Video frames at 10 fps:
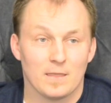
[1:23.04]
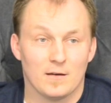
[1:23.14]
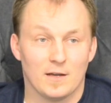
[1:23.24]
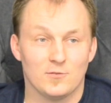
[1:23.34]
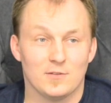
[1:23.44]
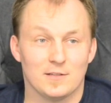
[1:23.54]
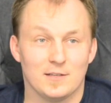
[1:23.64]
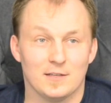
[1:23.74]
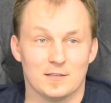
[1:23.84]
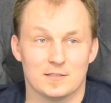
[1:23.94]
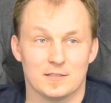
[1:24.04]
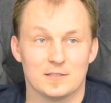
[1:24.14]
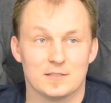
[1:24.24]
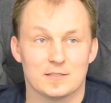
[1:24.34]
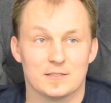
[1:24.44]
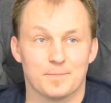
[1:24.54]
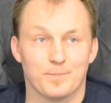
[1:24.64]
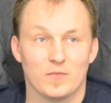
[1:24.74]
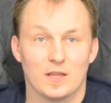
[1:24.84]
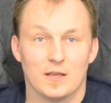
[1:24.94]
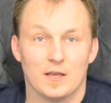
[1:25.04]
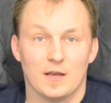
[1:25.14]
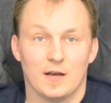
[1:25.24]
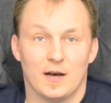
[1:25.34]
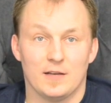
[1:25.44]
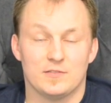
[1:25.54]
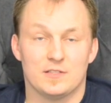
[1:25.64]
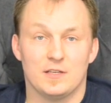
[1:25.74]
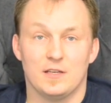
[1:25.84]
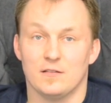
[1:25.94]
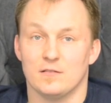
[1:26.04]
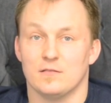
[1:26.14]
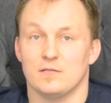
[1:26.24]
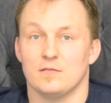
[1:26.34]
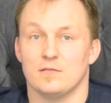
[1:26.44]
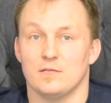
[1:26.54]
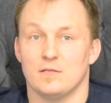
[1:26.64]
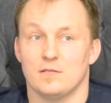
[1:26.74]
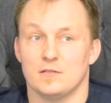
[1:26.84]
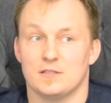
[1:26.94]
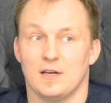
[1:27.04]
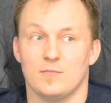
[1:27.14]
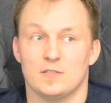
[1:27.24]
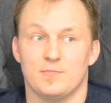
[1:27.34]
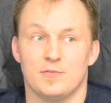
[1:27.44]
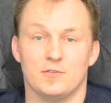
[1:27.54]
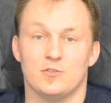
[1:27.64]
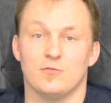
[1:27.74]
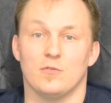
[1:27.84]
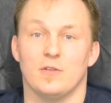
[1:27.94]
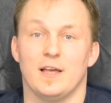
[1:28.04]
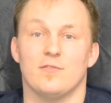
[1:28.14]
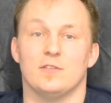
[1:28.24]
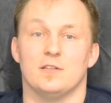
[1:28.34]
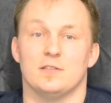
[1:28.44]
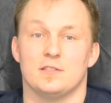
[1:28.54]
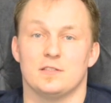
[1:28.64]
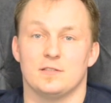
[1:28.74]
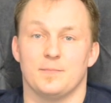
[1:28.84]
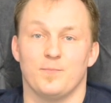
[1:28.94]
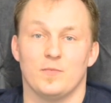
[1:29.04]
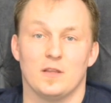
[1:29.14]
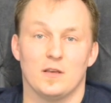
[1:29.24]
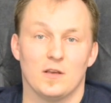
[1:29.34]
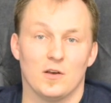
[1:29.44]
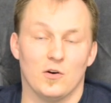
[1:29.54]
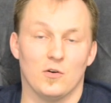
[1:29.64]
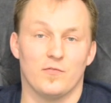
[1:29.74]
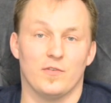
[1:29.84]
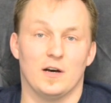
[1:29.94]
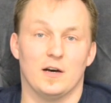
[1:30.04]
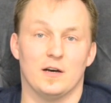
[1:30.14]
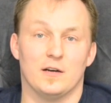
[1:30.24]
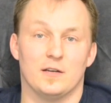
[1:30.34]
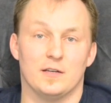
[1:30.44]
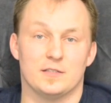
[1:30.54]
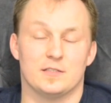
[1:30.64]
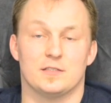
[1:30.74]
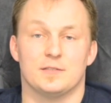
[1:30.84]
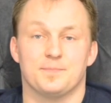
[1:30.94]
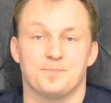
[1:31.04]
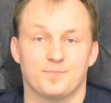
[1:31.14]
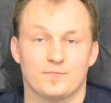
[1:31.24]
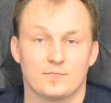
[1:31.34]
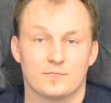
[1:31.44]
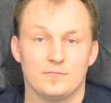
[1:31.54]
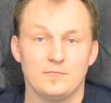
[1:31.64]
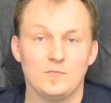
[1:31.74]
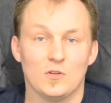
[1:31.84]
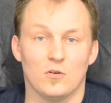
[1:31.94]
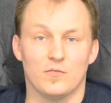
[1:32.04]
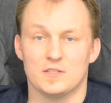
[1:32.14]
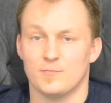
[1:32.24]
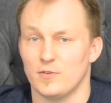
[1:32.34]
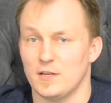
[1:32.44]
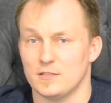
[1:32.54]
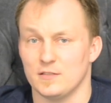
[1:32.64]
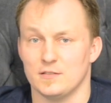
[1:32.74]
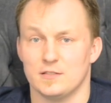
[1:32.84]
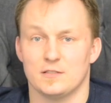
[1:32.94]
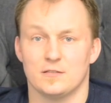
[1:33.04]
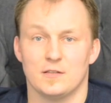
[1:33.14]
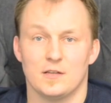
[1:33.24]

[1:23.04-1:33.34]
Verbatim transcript: I knew that He exists. I've seen some spiritual evidence of uh, His of His presence